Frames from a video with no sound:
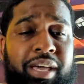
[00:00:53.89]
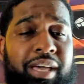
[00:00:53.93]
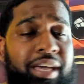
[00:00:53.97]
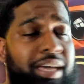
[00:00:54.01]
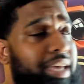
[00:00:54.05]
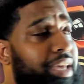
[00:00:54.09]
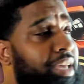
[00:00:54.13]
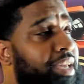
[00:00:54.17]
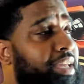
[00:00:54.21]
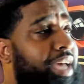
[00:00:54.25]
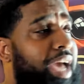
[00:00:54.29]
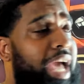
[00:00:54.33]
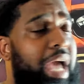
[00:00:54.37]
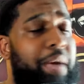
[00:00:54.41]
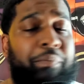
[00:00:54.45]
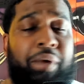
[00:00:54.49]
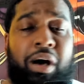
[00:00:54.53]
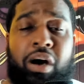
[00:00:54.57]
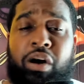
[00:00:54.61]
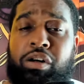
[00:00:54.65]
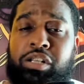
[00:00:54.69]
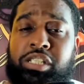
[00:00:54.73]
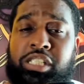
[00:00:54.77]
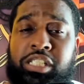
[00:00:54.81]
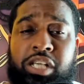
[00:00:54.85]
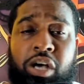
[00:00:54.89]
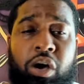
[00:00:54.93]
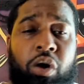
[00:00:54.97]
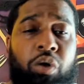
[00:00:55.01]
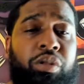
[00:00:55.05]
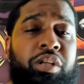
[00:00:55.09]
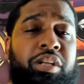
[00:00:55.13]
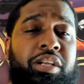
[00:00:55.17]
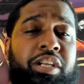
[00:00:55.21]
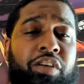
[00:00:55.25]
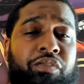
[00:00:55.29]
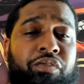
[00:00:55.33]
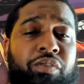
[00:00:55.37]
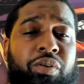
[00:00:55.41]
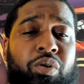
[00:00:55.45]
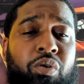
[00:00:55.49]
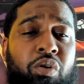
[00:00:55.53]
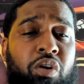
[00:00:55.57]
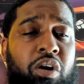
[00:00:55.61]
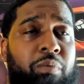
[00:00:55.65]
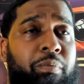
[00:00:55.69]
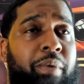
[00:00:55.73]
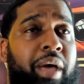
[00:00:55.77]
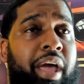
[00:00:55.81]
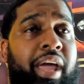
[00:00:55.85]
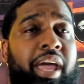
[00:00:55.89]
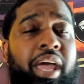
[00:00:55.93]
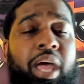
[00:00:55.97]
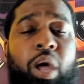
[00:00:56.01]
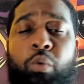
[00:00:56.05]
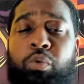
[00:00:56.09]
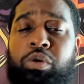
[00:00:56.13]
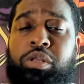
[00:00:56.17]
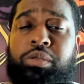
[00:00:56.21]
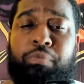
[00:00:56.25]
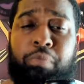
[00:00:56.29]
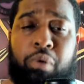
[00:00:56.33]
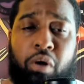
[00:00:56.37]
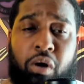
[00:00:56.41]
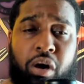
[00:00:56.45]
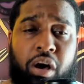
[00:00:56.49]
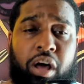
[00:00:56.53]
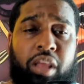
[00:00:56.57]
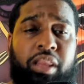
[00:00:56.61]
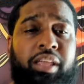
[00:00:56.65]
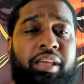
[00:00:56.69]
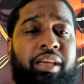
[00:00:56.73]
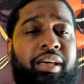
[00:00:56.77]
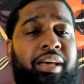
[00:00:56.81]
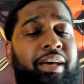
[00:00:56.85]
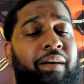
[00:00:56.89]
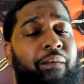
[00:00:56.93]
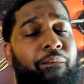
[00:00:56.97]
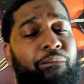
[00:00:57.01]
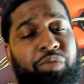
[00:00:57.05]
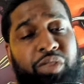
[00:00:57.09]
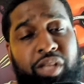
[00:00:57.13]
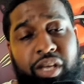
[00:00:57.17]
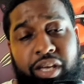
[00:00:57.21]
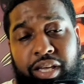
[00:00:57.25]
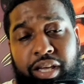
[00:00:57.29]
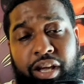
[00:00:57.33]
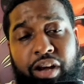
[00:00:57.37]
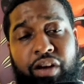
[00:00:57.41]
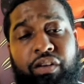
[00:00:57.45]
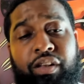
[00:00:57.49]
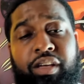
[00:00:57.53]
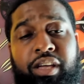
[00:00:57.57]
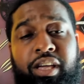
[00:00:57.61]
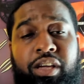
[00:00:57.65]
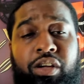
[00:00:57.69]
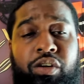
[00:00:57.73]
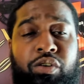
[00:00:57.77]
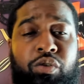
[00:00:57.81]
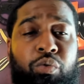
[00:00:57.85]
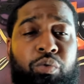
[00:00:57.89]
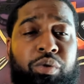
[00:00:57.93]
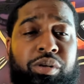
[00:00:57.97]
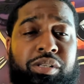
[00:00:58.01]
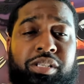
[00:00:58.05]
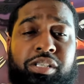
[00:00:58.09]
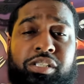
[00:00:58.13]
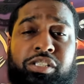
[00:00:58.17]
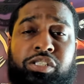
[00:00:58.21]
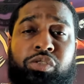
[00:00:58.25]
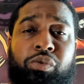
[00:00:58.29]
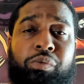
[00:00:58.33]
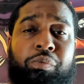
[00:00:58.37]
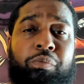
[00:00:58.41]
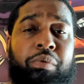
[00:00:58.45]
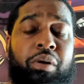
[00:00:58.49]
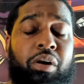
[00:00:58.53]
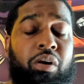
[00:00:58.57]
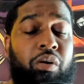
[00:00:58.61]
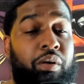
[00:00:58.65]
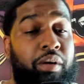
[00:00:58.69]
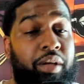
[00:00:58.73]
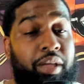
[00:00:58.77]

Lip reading: He came out a totally different quarterback and was balling the year the Eagles went to the Super Bowl.